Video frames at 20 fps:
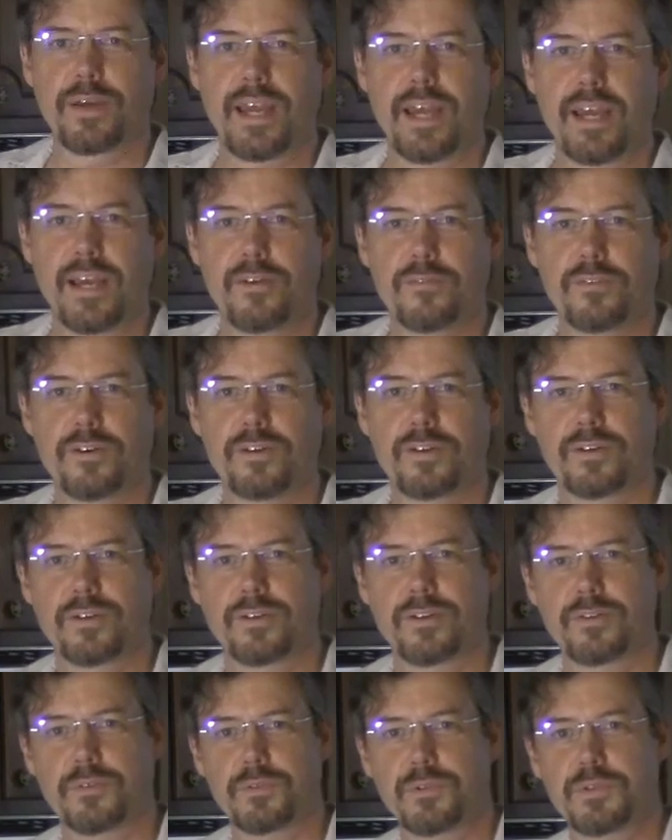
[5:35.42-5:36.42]
have
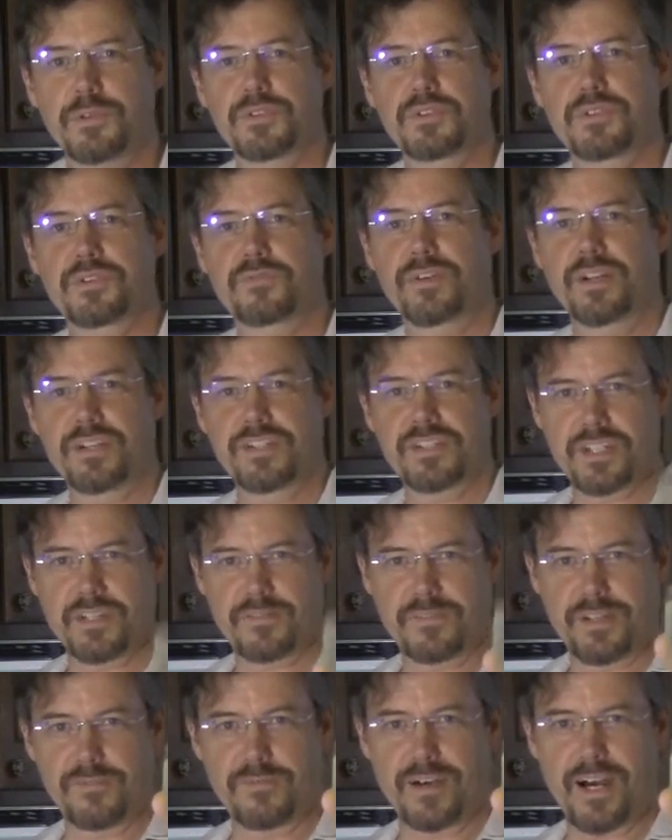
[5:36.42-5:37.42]
Ruth's French
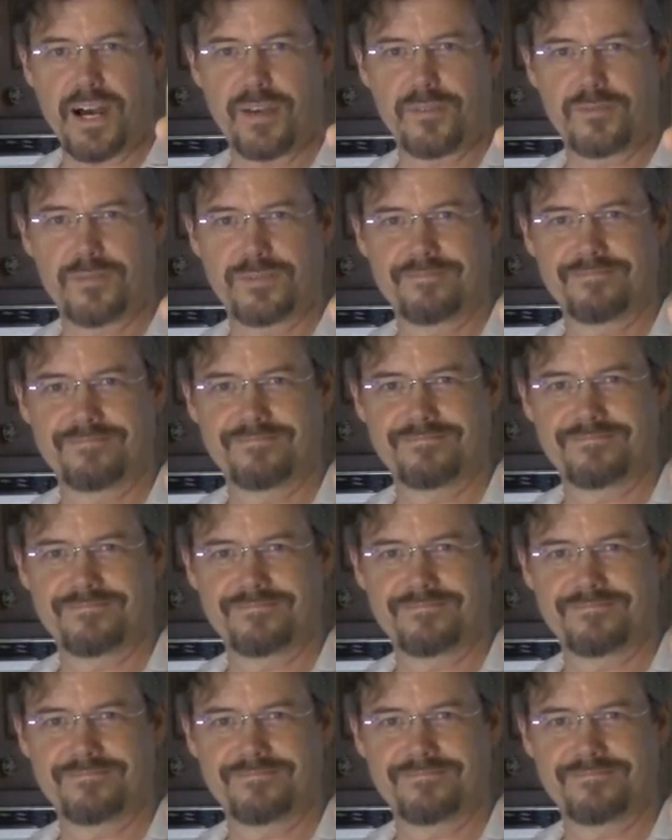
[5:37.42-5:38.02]
75.